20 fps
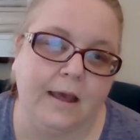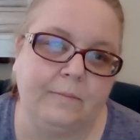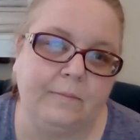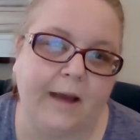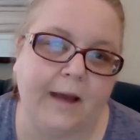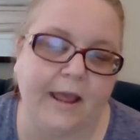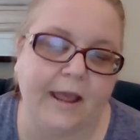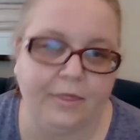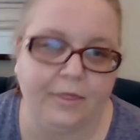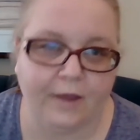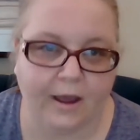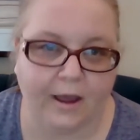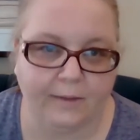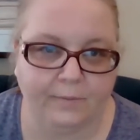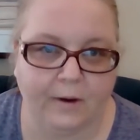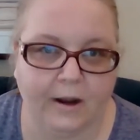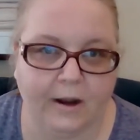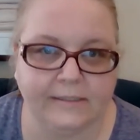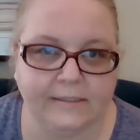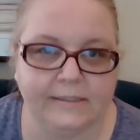my thought
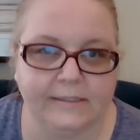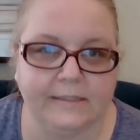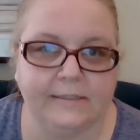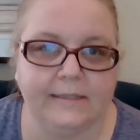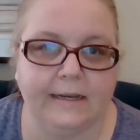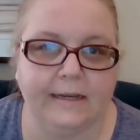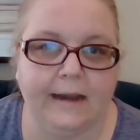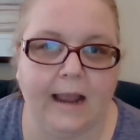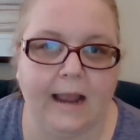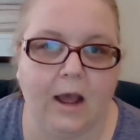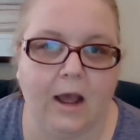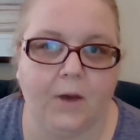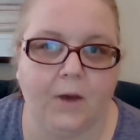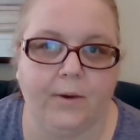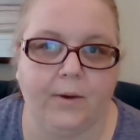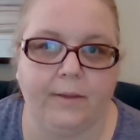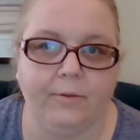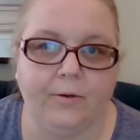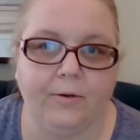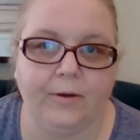process and
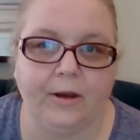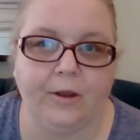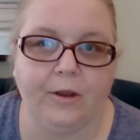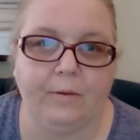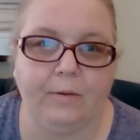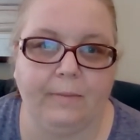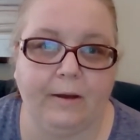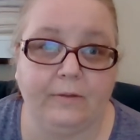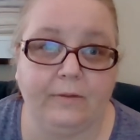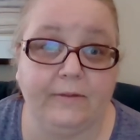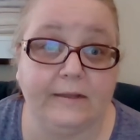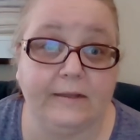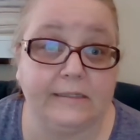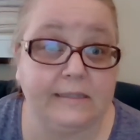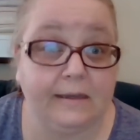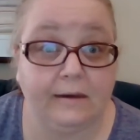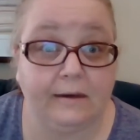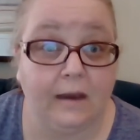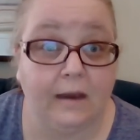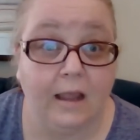how I'm going to go about
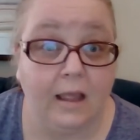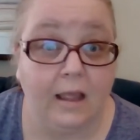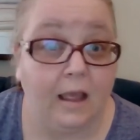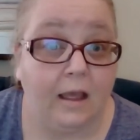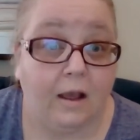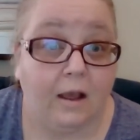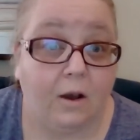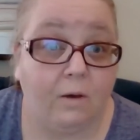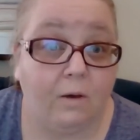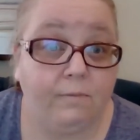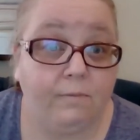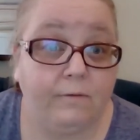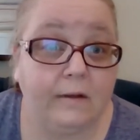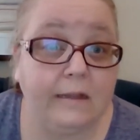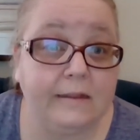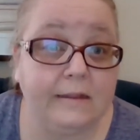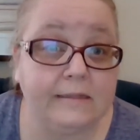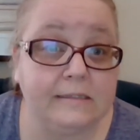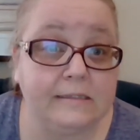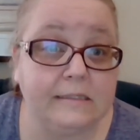this. And
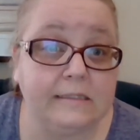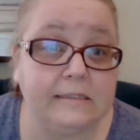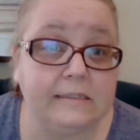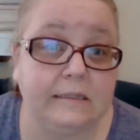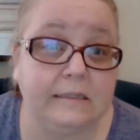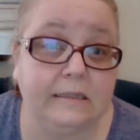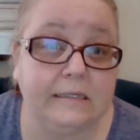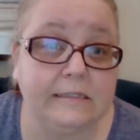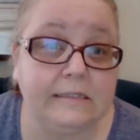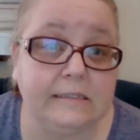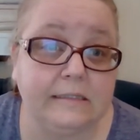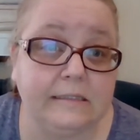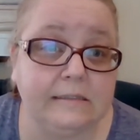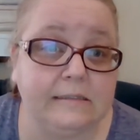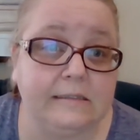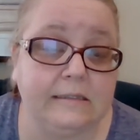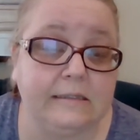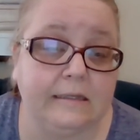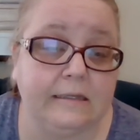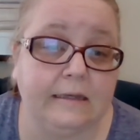hopefully this is this
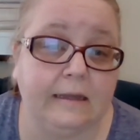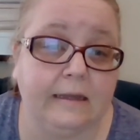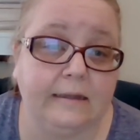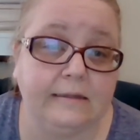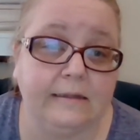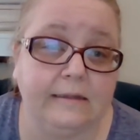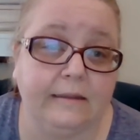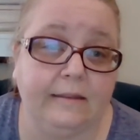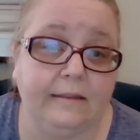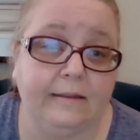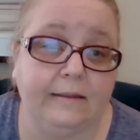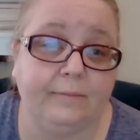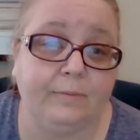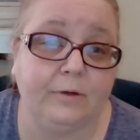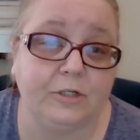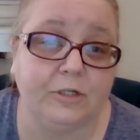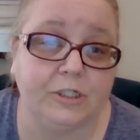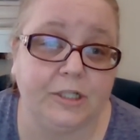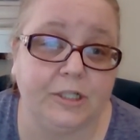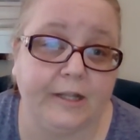is the the
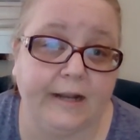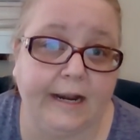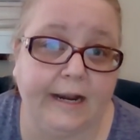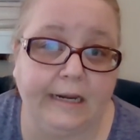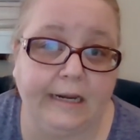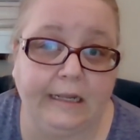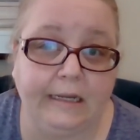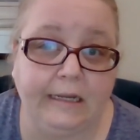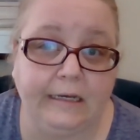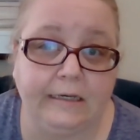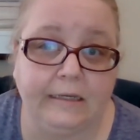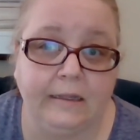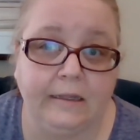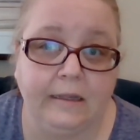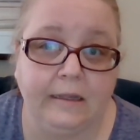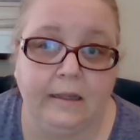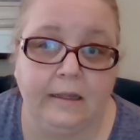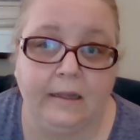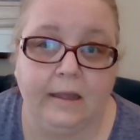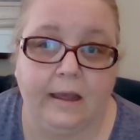push that I need
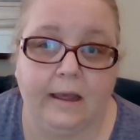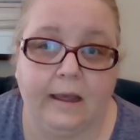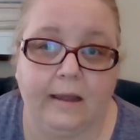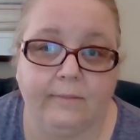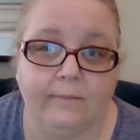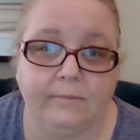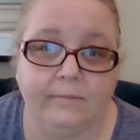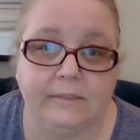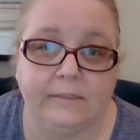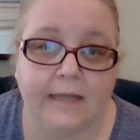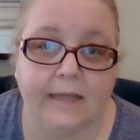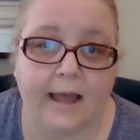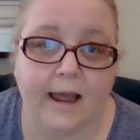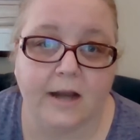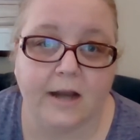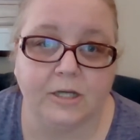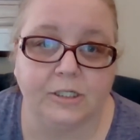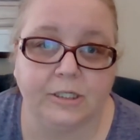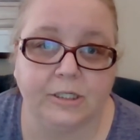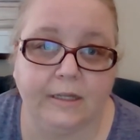um, to
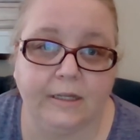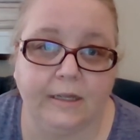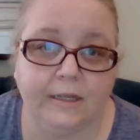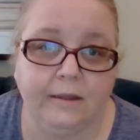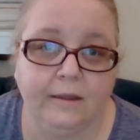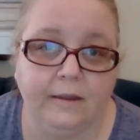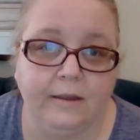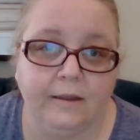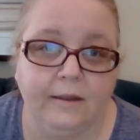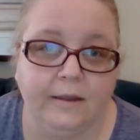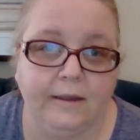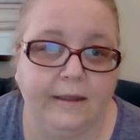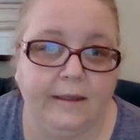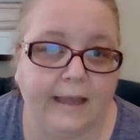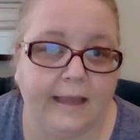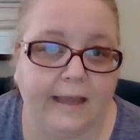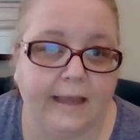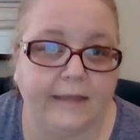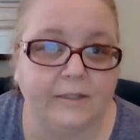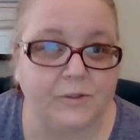actually
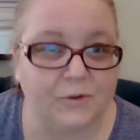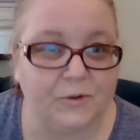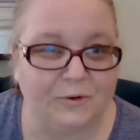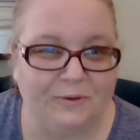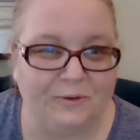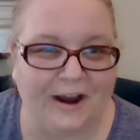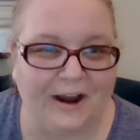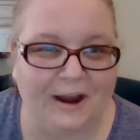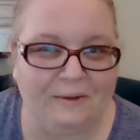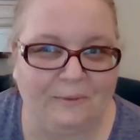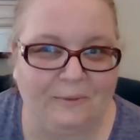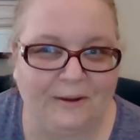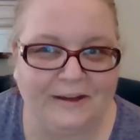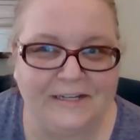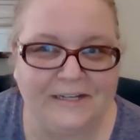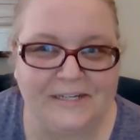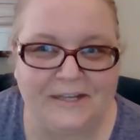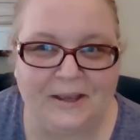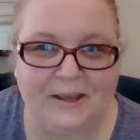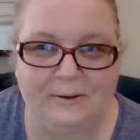get where I
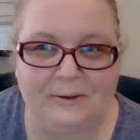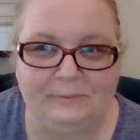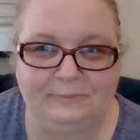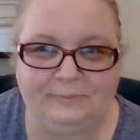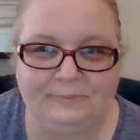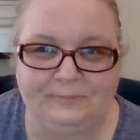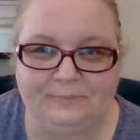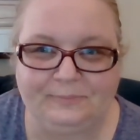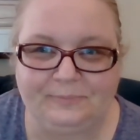want to go.